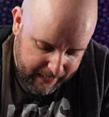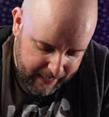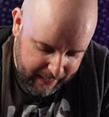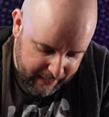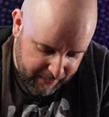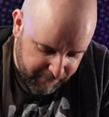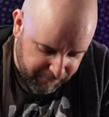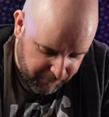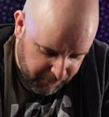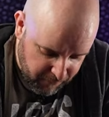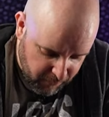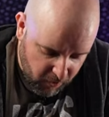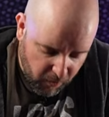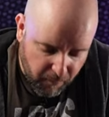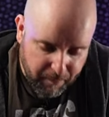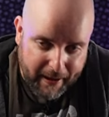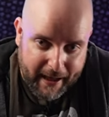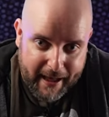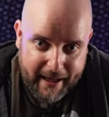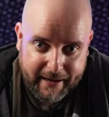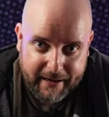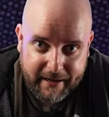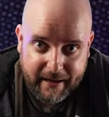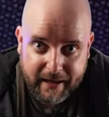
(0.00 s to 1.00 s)
If you go
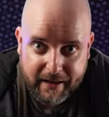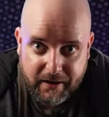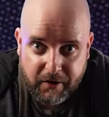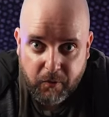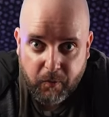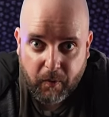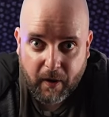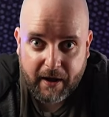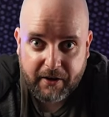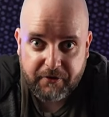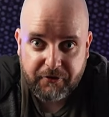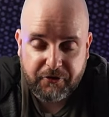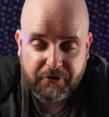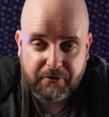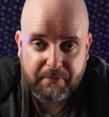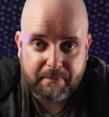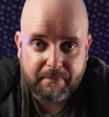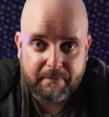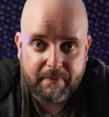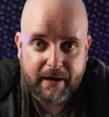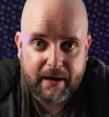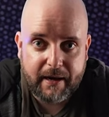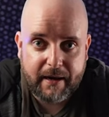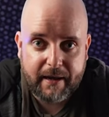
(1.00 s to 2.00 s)
back and you watch
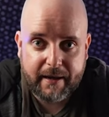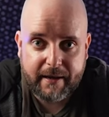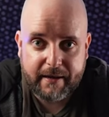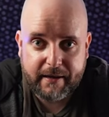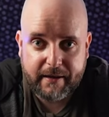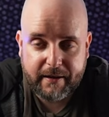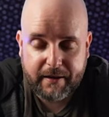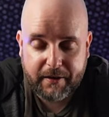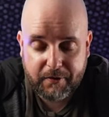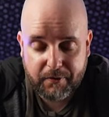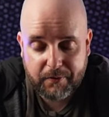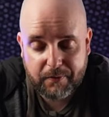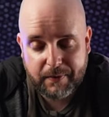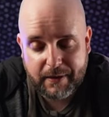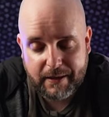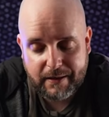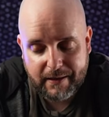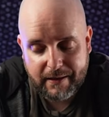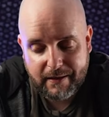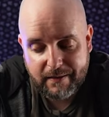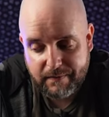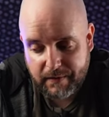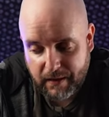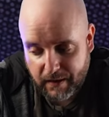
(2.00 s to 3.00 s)
my
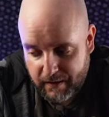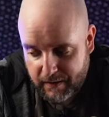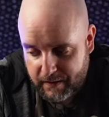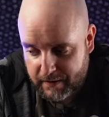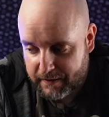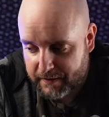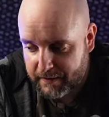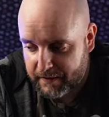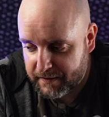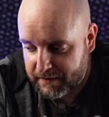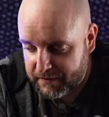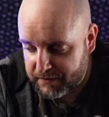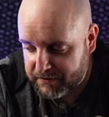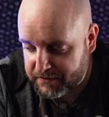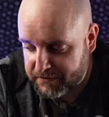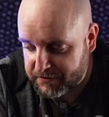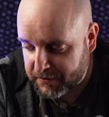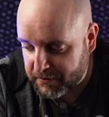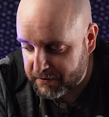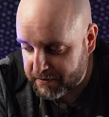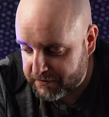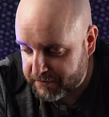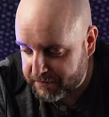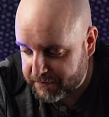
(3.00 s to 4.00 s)
really long
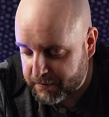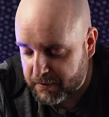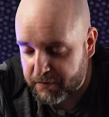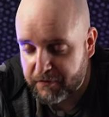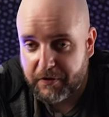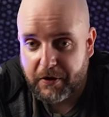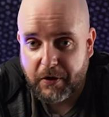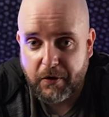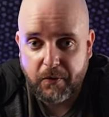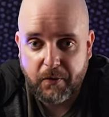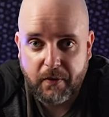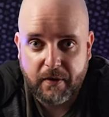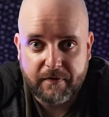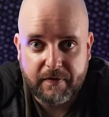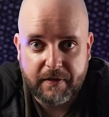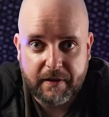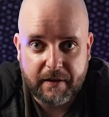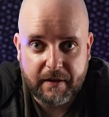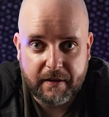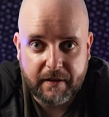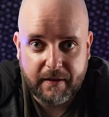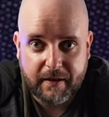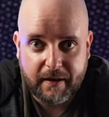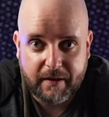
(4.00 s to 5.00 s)
sort of review of
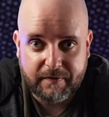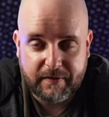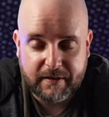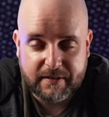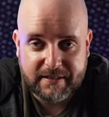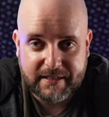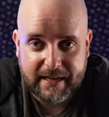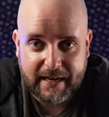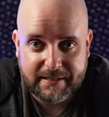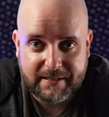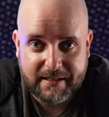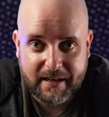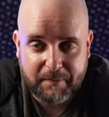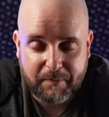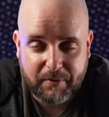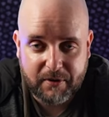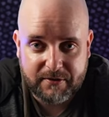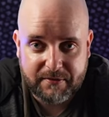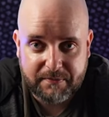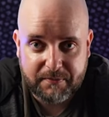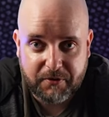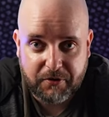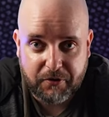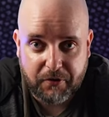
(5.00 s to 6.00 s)
the of the Skytech
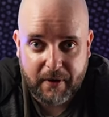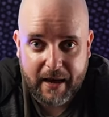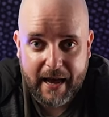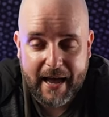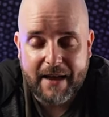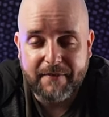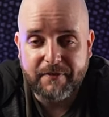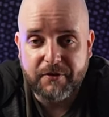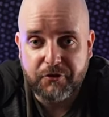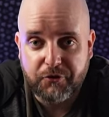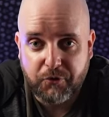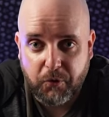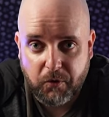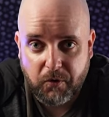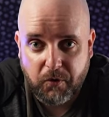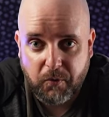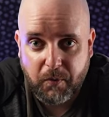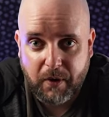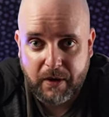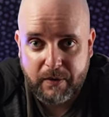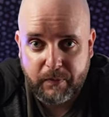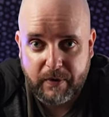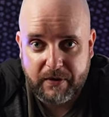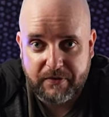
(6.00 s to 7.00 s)
Prism 2, I have a shorter
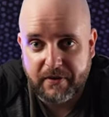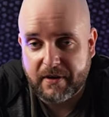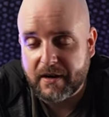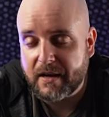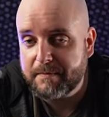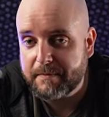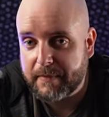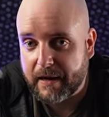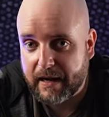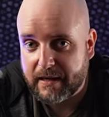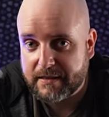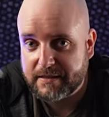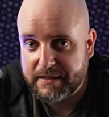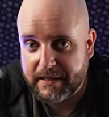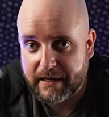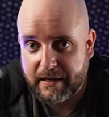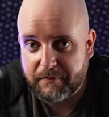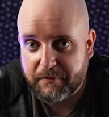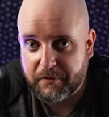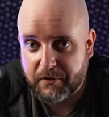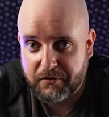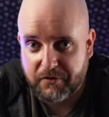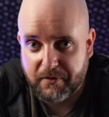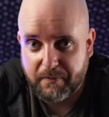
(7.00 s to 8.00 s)
one where it's an unboxing
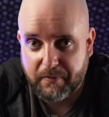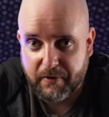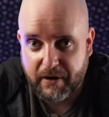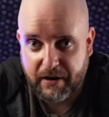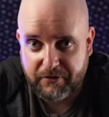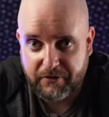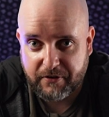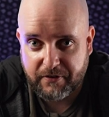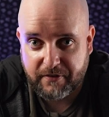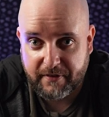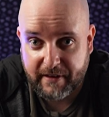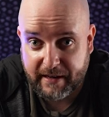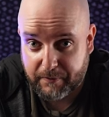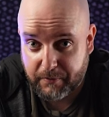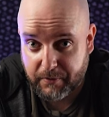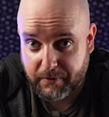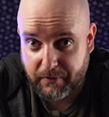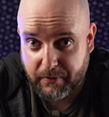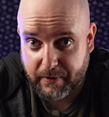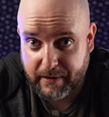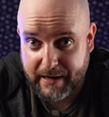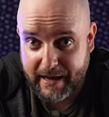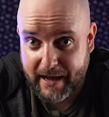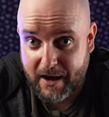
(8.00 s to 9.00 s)
and first impressions like we're
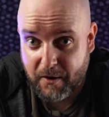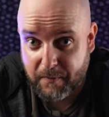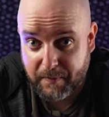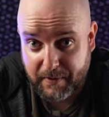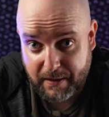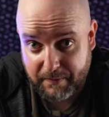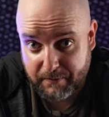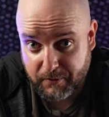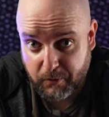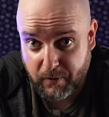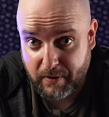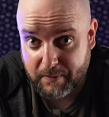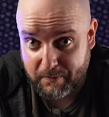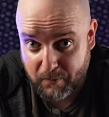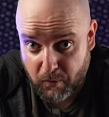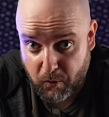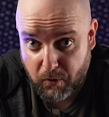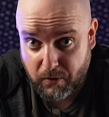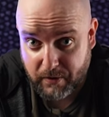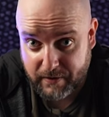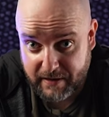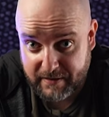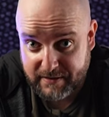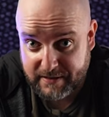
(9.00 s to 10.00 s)
doing now, but I'm doing
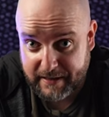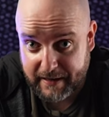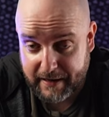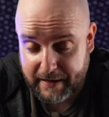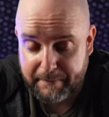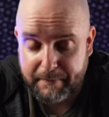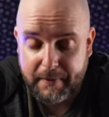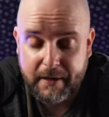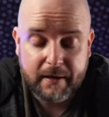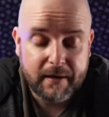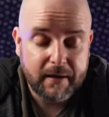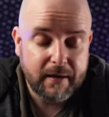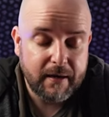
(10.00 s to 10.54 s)
more this time.